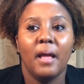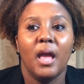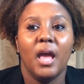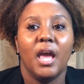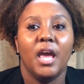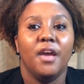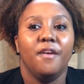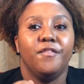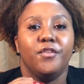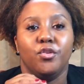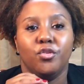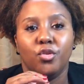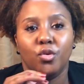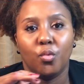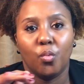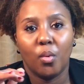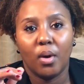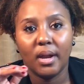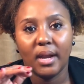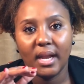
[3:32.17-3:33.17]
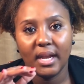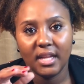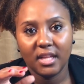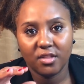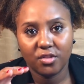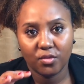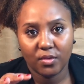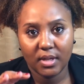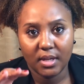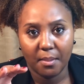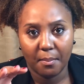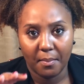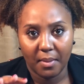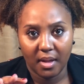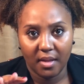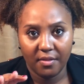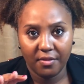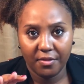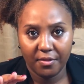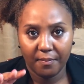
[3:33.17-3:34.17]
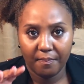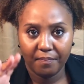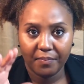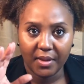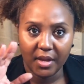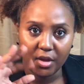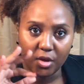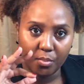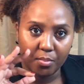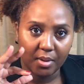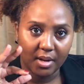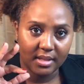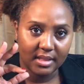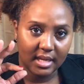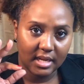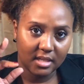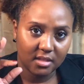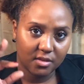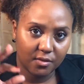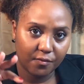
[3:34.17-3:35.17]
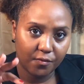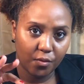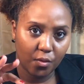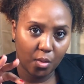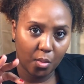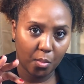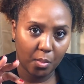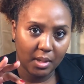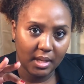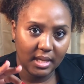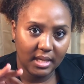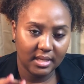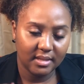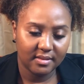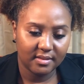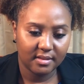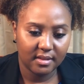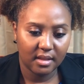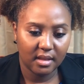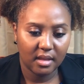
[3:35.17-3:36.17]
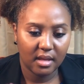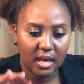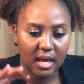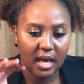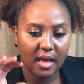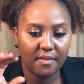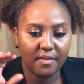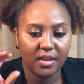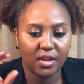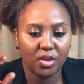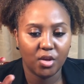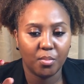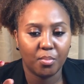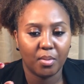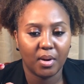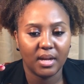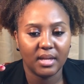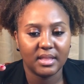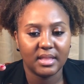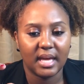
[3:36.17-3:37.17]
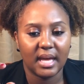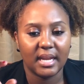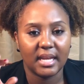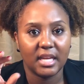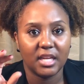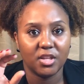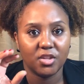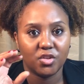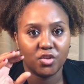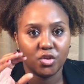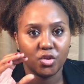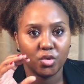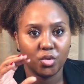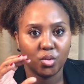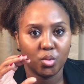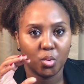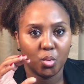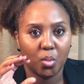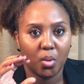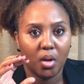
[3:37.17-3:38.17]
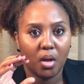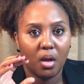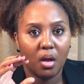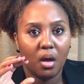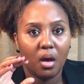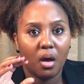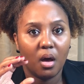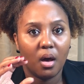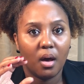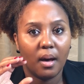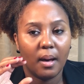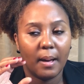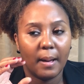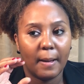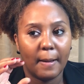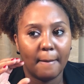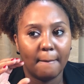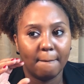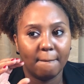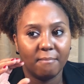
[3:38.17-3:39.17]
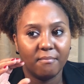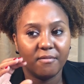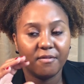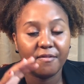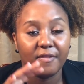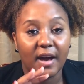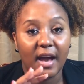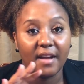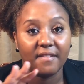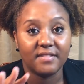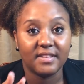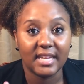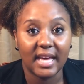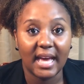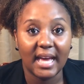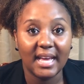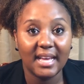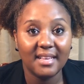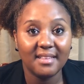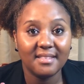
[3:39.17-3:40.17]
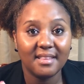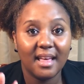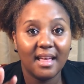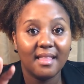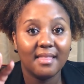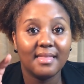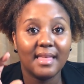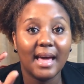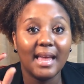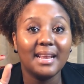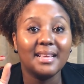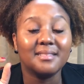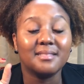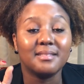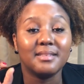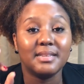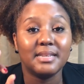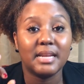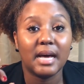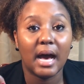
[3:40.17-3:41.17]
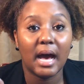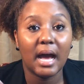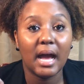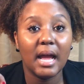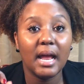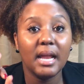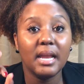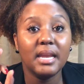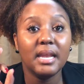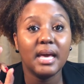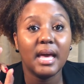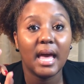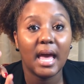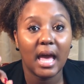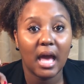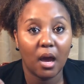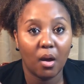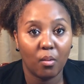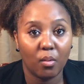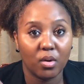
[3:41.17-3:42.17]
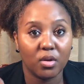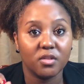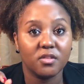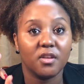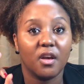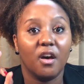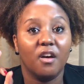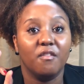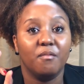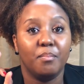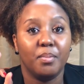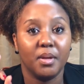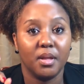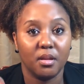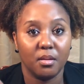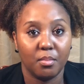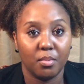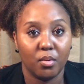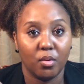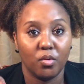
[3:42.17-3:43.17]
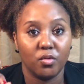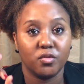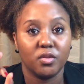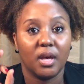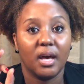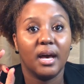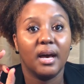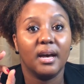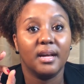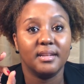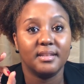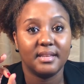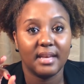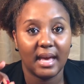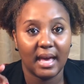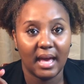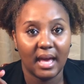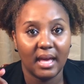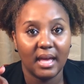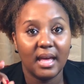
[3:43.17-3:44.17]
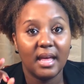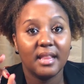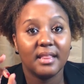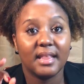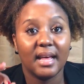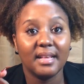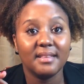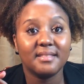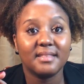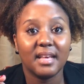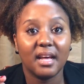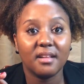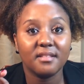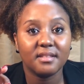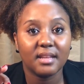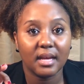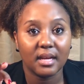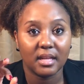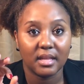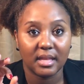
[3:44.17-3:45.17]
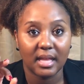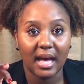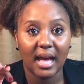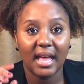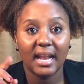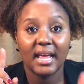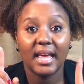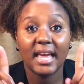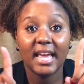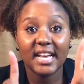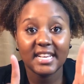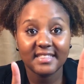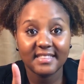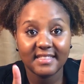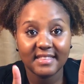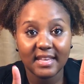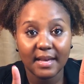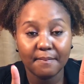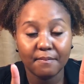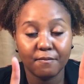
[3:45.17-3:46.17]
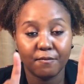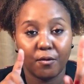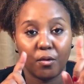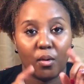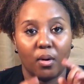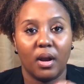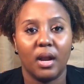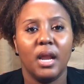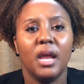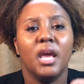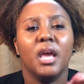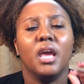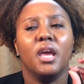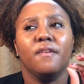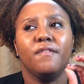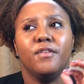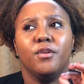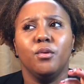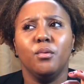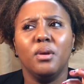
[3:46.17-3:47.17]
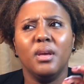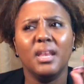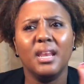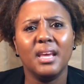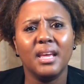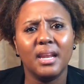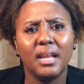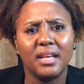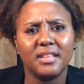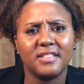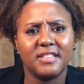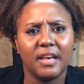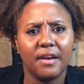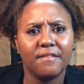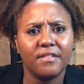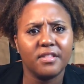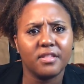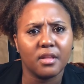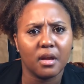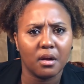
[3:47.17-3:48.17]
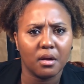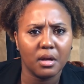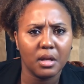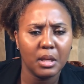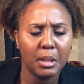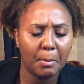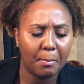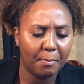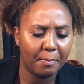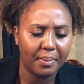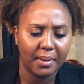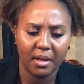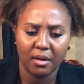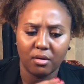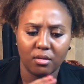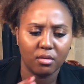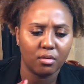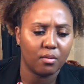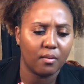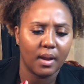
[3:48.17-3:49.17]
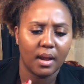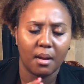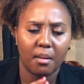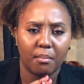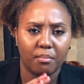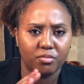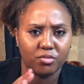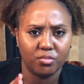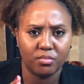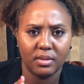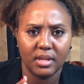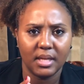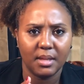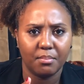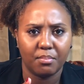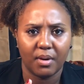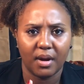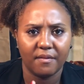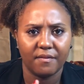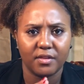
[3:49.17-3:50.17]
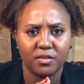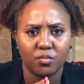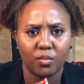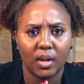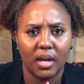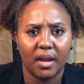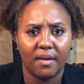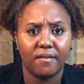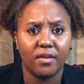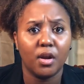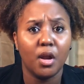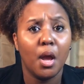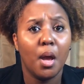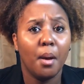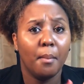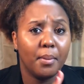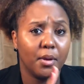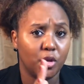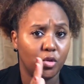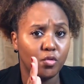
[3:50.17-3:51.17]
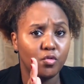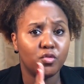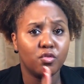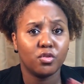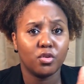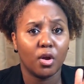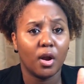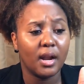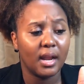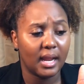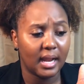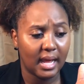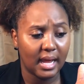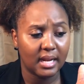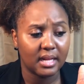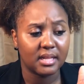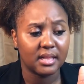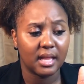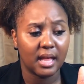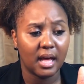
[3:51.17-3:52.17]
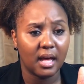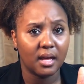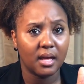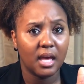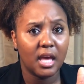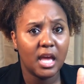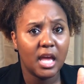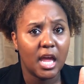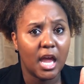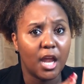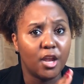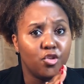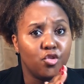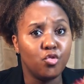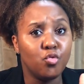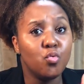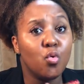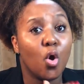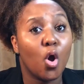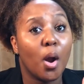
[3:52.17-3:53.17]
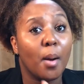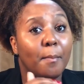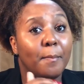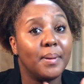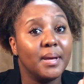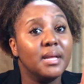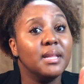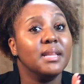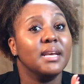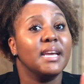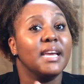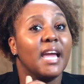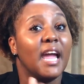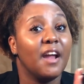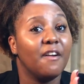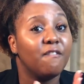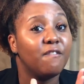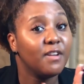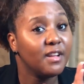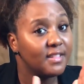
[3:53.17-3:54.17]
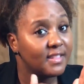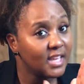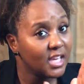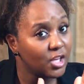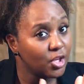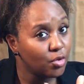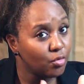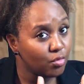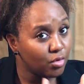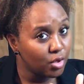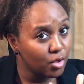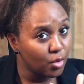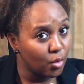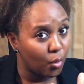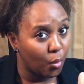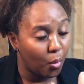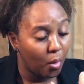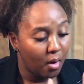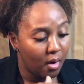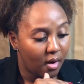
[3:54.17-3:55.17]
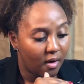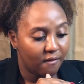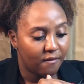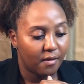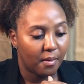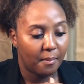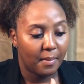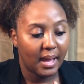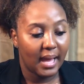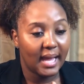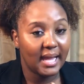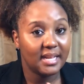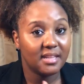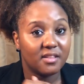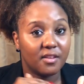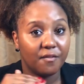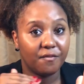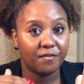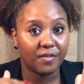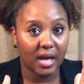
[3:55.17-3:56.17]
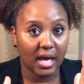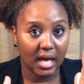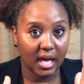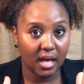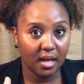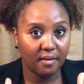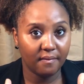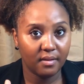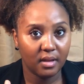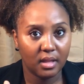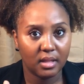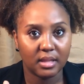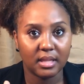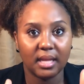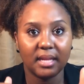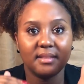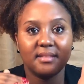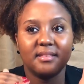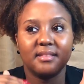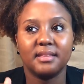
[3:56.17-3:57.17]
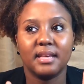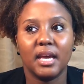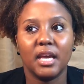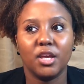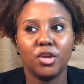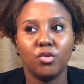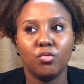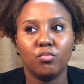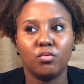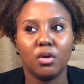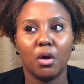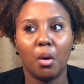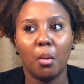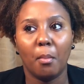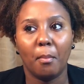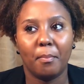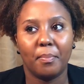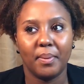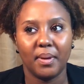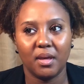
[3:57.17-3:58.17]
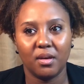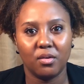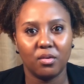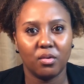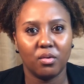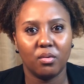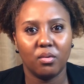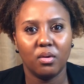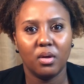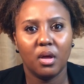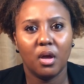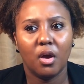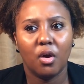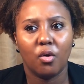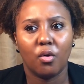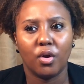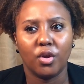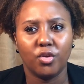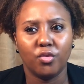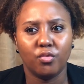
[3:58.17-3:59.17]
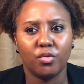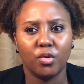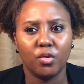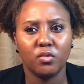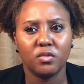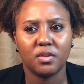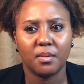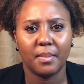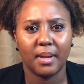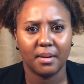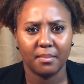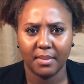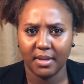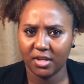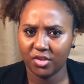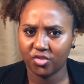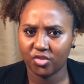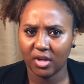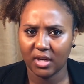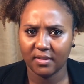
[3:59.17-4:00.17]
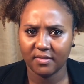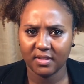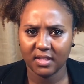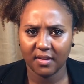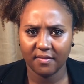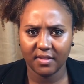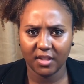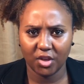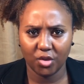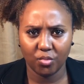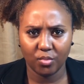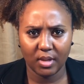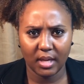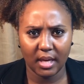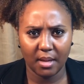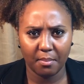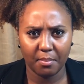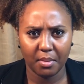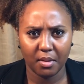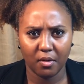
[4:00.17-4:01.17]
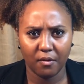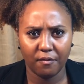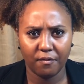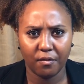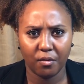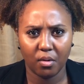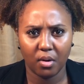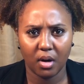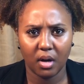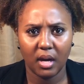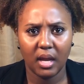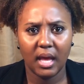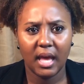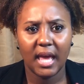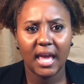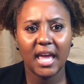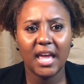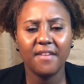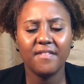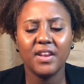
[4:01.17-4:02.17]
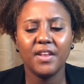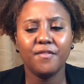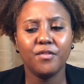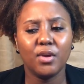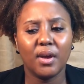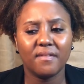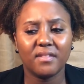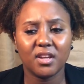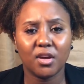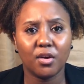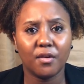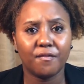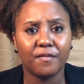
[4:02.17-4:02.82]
If you do 183 a month and you break that into 4 weeks and then you break that into 5 days, that is 9 hours of billables a day. That sounds like a lot, except for if you get in at 7:30, piddle around, eat breakfast, whatever, but you start at 8 o'clock and you are billing everything you do from 8 to 5. Let's say you don't bill or you do some administrative stuff that you can't bill for. Even if you have to go to